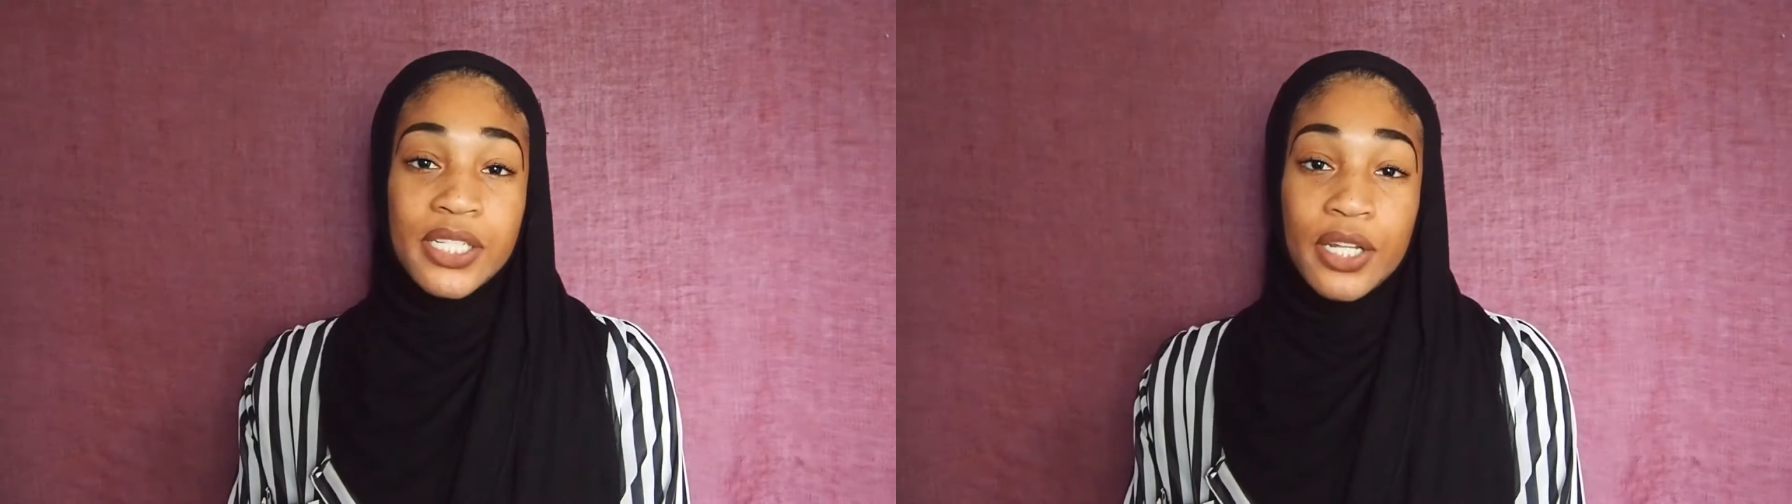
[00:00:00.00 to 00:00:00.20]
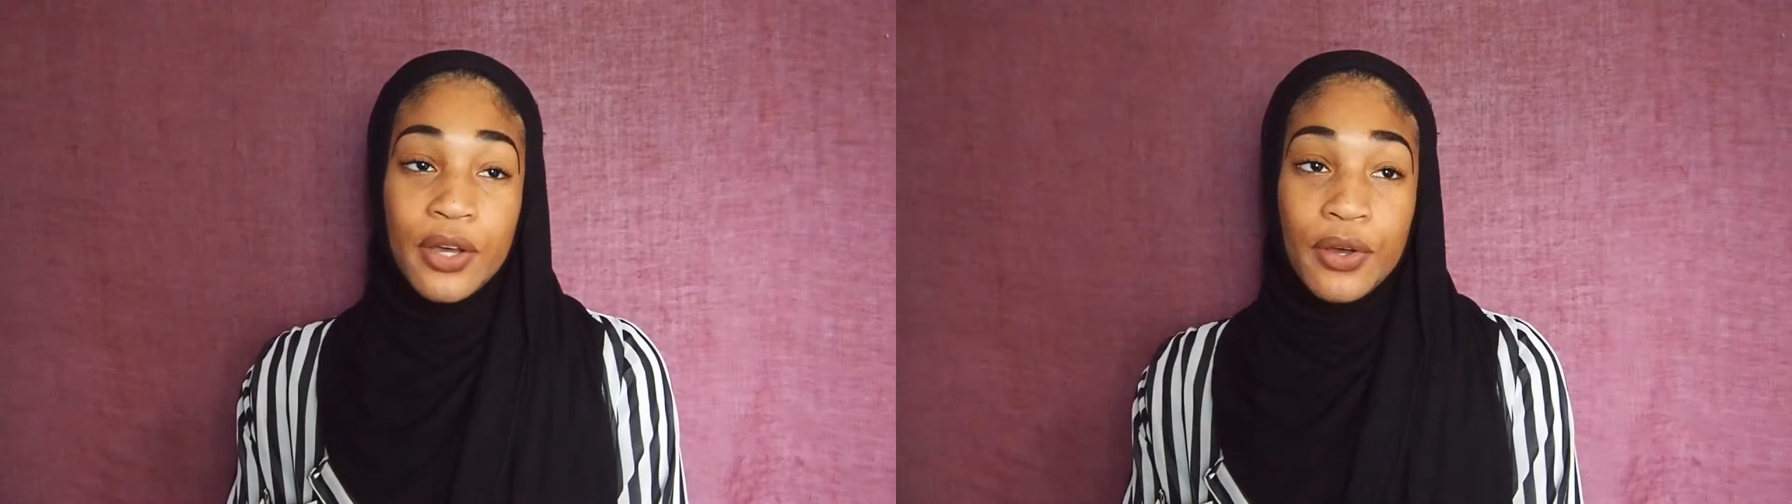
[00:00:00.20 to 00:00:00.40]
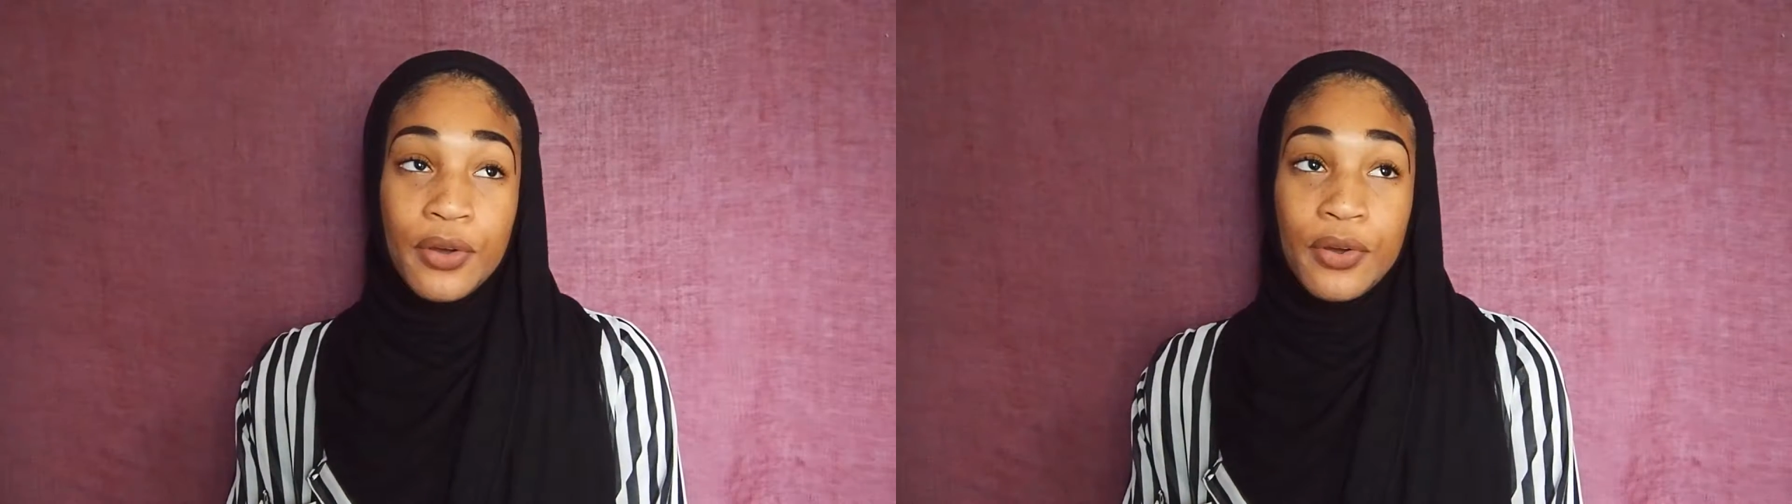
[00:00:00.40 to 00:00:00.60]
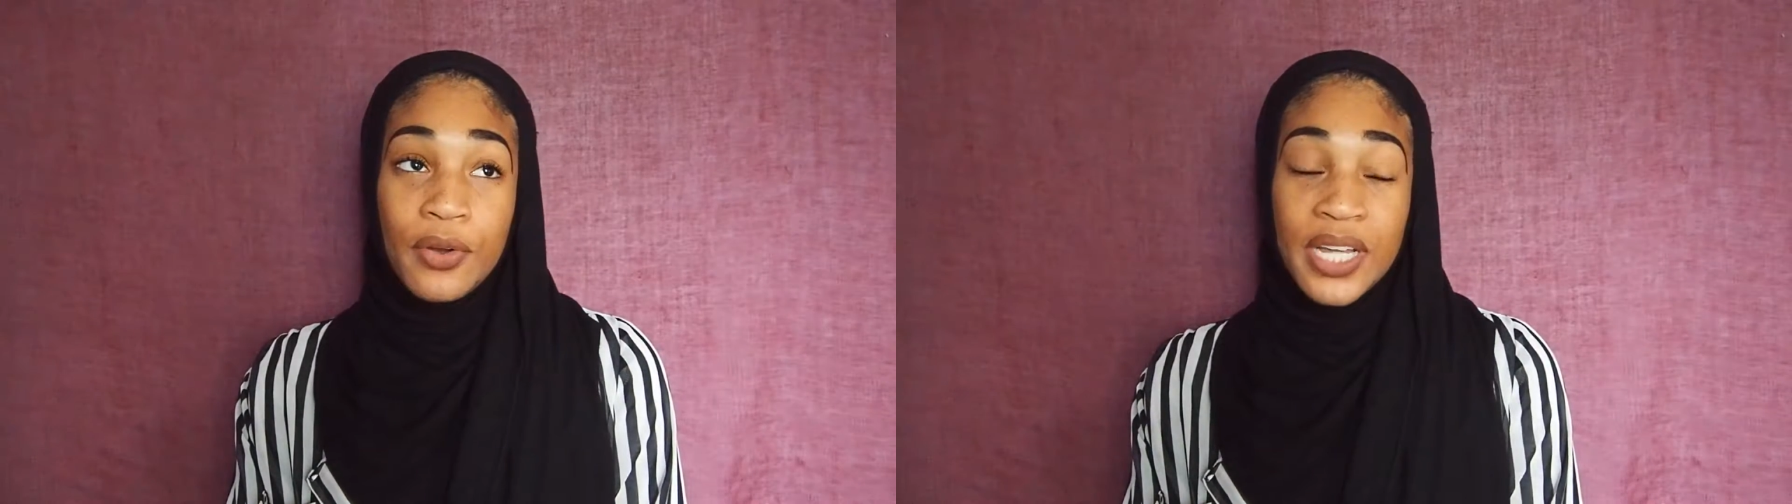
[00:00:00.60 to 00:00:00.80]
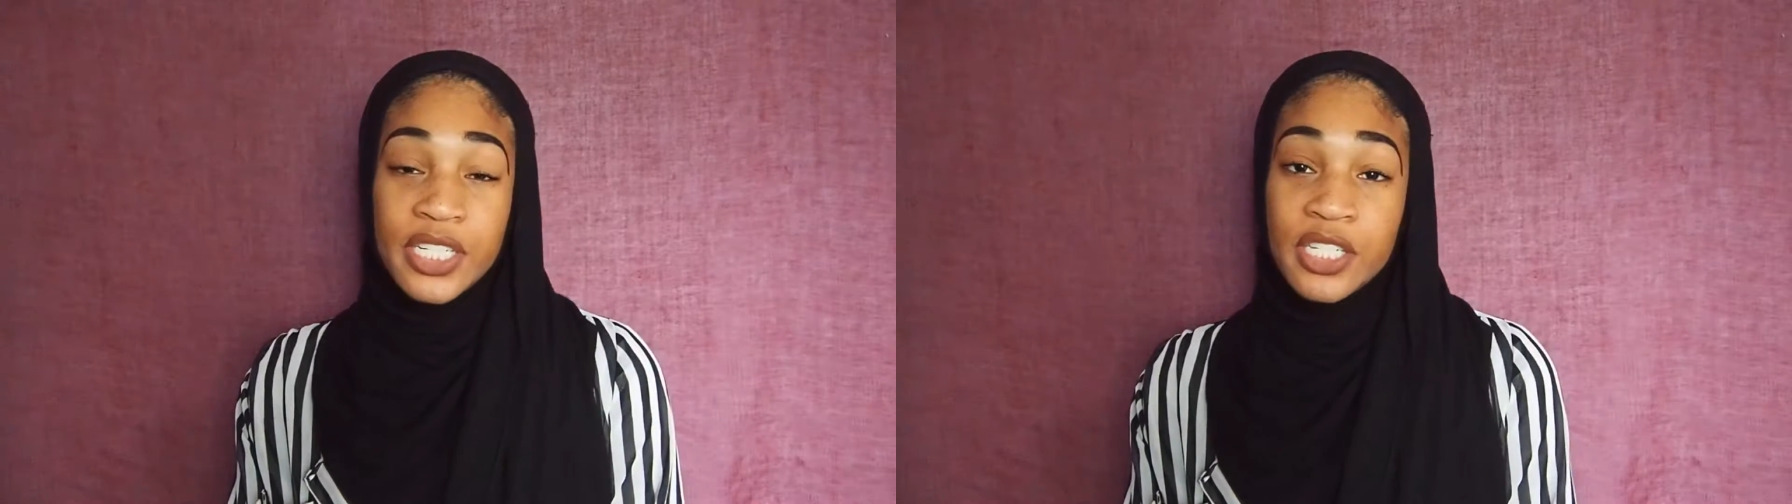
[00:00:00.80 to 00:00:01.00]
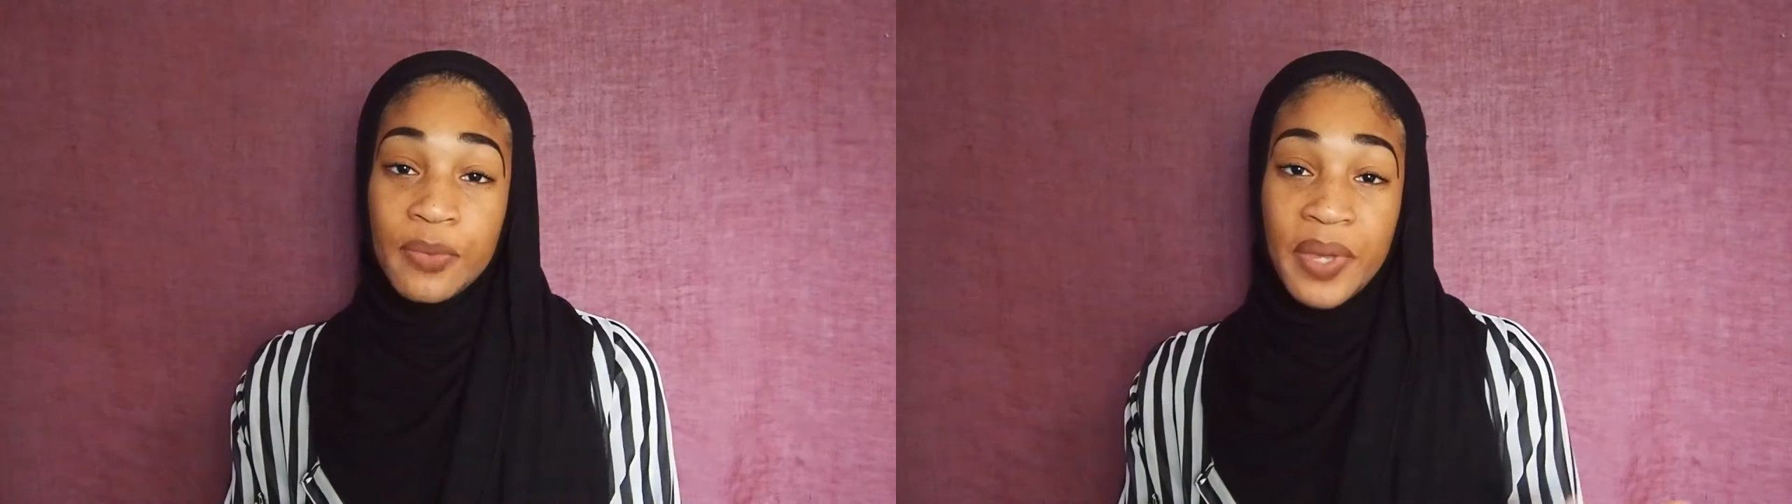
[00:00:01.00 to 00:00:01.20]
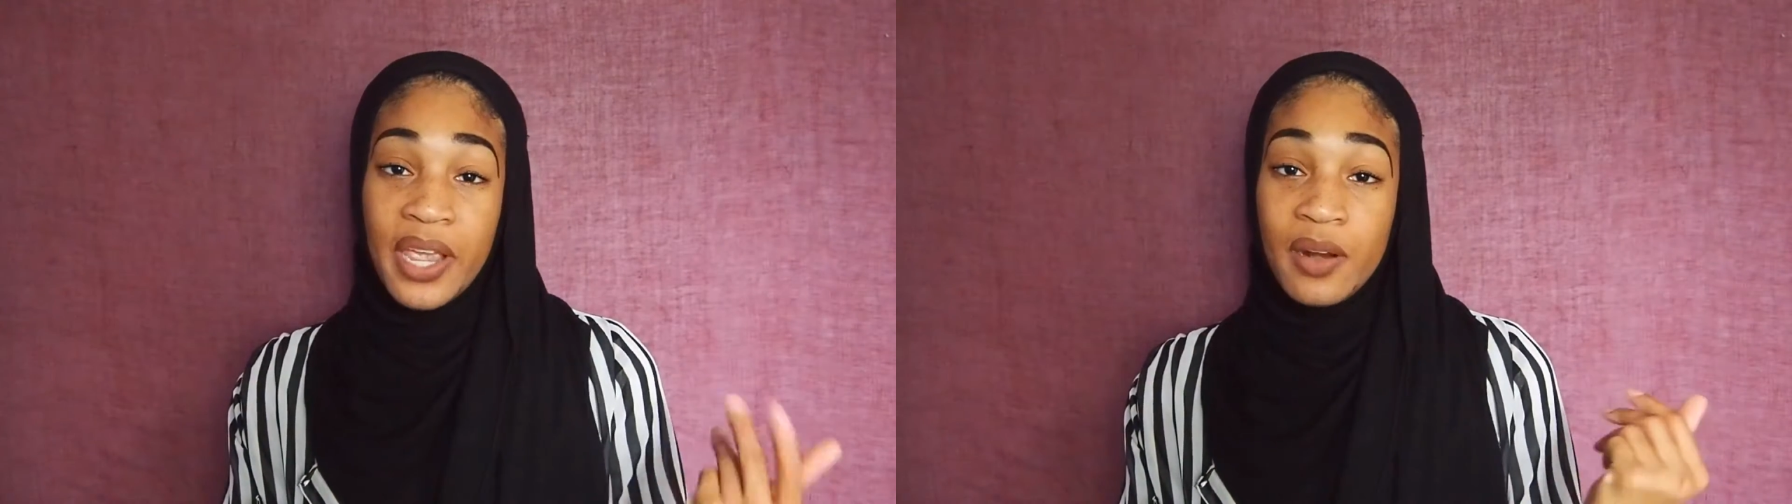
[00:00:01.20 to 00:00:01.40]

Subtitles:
so I just took my hair